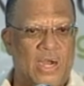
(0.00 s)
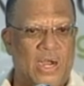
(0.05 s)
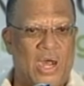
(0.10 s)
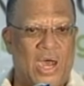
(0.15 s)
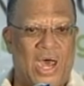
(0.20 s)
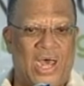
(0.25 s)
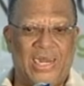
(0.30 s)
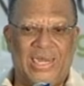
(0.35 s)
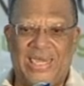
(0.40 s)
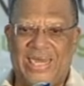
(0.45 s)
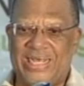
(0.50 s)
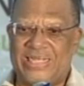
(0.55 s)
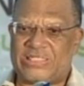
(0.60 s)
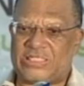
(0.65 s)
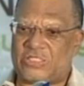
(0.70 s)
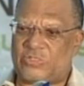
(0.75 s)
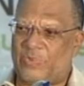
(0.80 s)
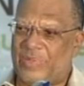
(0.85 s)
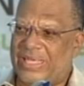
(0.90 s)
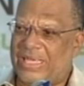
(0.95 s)

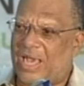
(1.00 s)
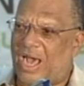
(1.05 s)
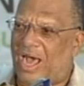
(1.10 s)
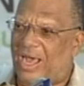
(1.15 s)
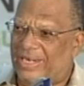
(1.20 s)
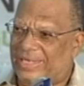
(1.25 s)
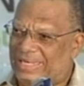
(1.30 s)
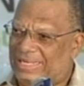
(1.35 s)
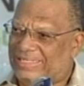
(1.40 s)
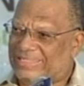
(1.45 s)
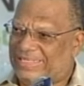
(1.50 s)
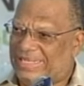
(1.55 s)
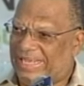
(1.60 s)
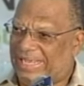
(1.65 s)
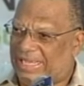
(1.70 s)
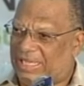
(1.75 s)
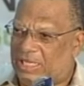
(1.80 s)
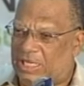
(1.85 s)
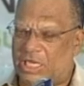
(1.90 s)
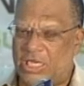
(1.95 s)
unless we
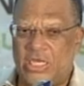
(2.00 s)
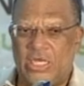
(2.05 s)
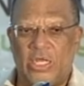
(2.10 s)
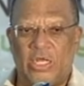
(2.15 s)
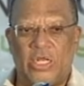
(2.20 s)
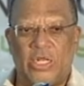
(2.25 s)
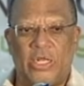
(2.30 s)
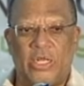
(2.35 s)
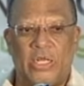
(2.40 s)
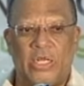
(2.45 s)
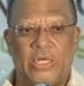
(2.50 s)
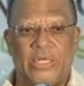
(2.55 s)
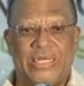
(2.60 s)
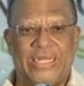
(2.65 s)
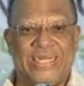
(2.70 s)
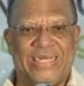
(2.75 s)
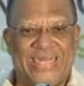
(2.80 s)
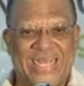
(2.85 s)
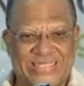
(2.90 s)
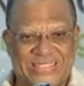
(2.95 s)
undertake the
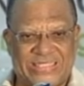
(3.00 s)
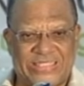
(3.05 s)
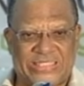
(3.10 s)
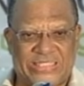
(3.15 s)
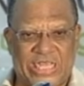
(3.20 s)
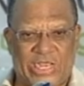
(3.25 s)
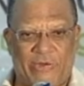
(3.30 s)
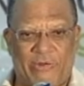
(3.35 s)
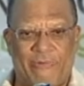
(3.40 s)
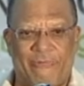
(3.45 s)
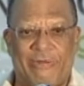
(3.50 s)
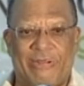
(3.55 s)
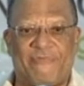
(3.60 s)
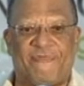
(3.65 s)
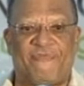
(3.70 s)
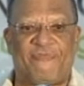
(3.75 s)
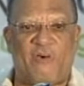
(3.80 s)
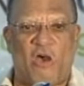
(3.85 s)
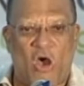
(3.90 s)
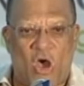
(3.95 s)
necessary
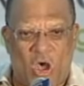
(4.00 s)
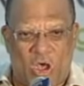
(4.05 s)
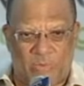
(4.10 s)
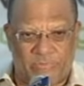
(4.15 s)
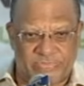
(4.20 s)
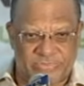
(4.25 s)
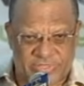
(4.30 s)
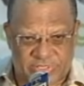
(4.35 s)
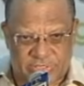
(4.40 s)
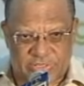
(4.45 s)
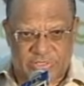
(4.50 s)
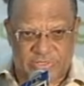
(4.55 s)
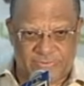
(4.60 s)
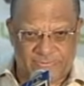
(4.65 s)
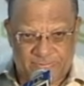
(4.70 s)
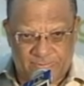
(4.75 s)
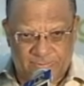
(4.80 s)
reforms